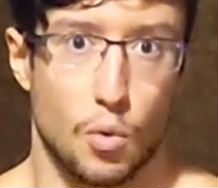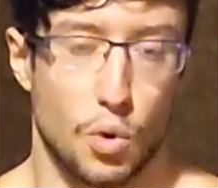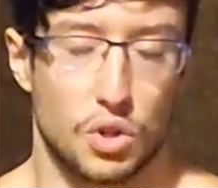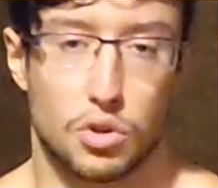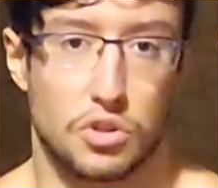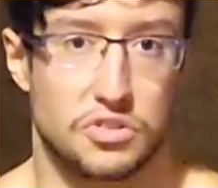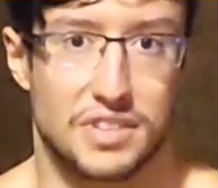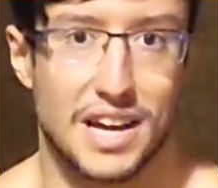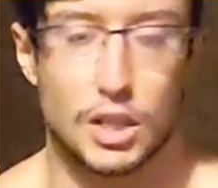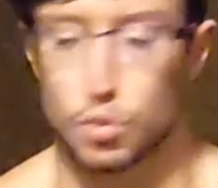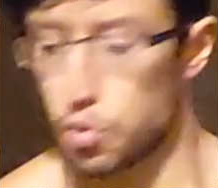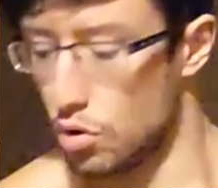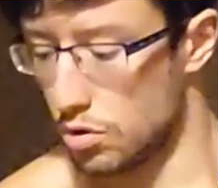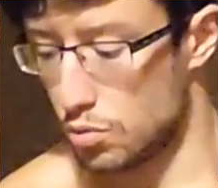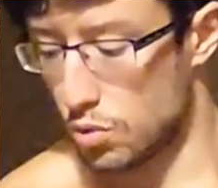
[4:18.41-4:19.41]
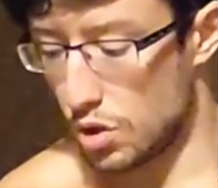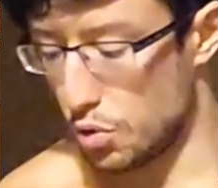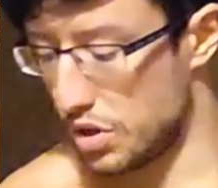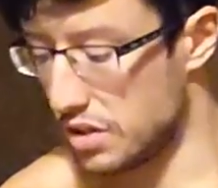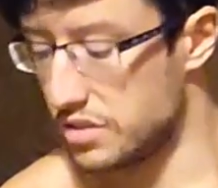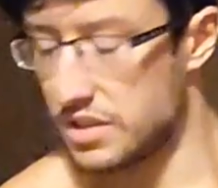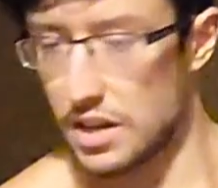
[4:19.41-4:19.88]
What does that work? Well,
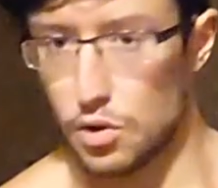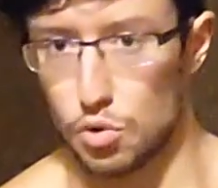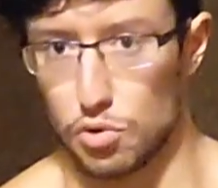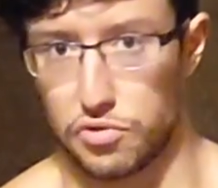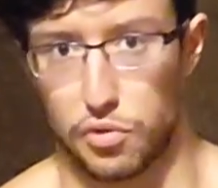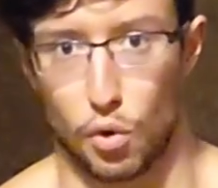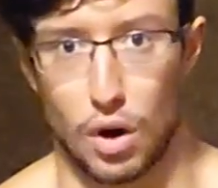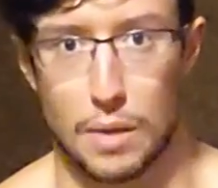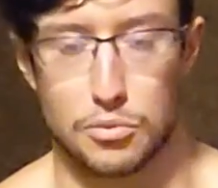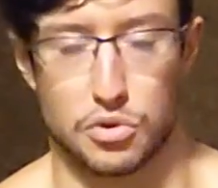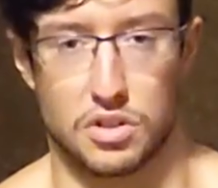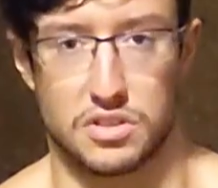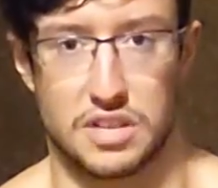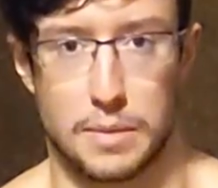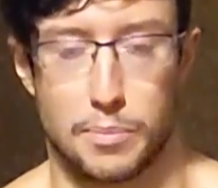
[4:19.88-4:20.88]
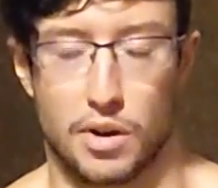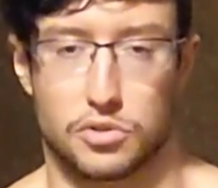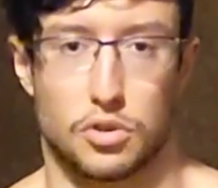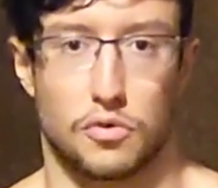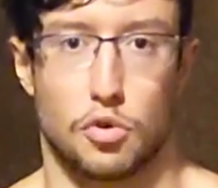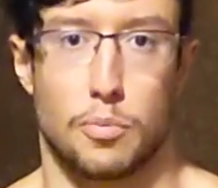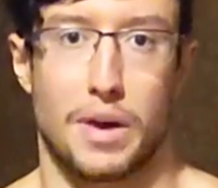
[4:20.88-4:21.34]
you can say the forearms, you can say
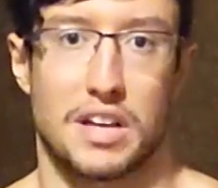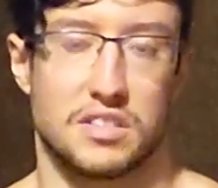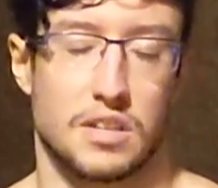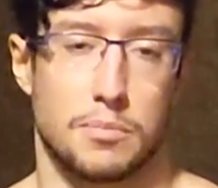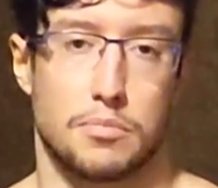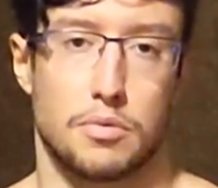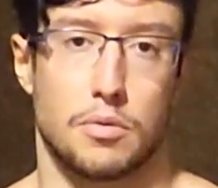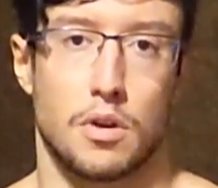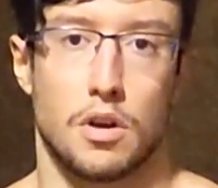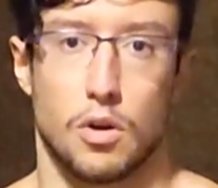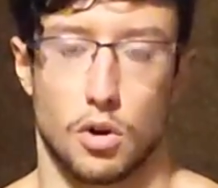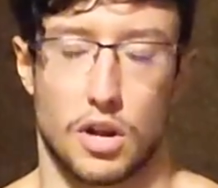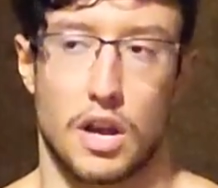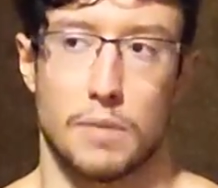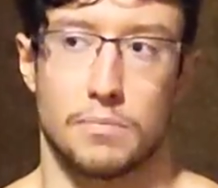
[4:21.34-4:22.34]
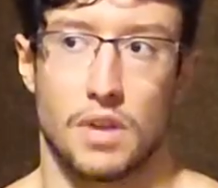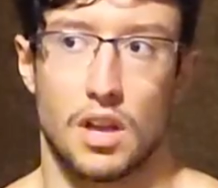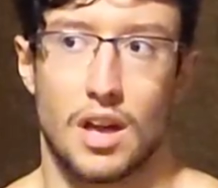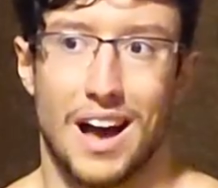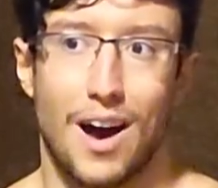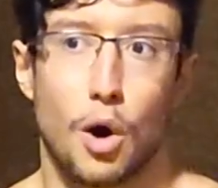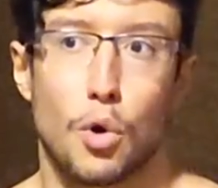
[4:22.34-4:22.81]
parts of the bicep, okay?
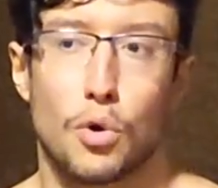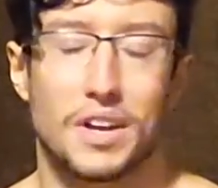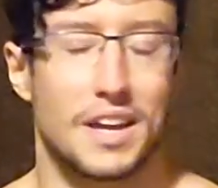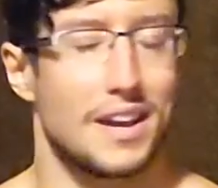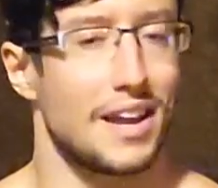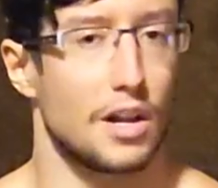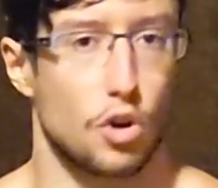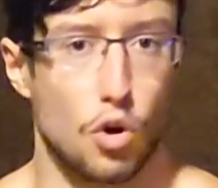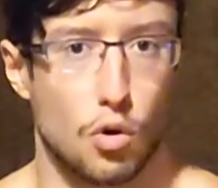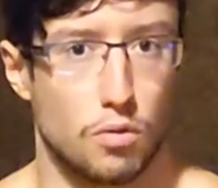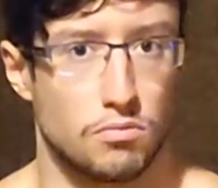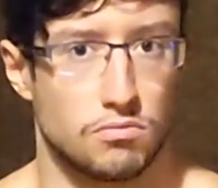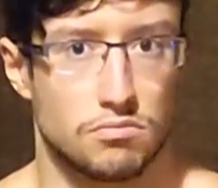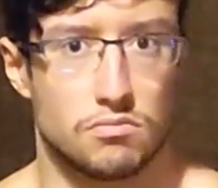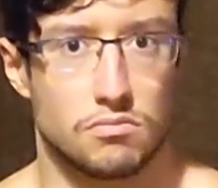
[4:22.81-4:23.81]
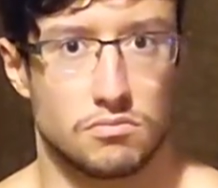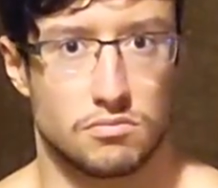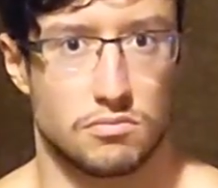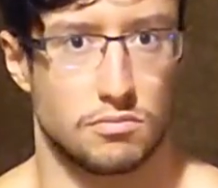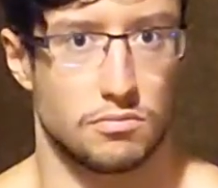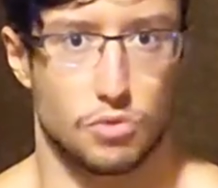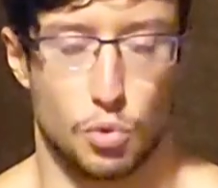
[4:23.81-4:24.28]
How long can I go
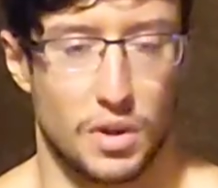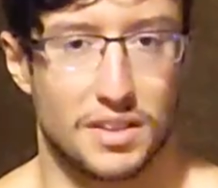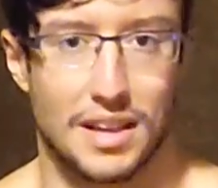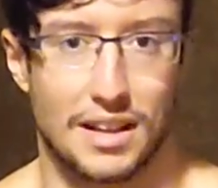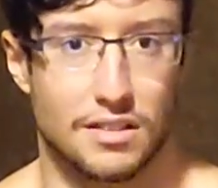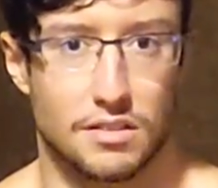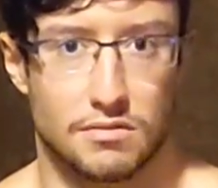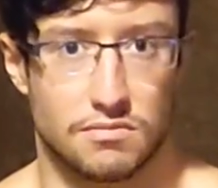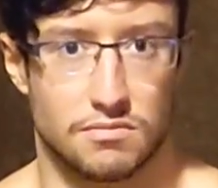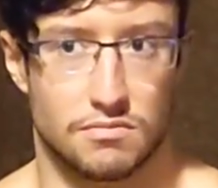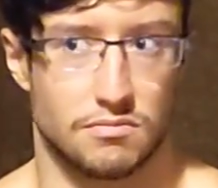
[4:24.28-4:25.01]
doing that?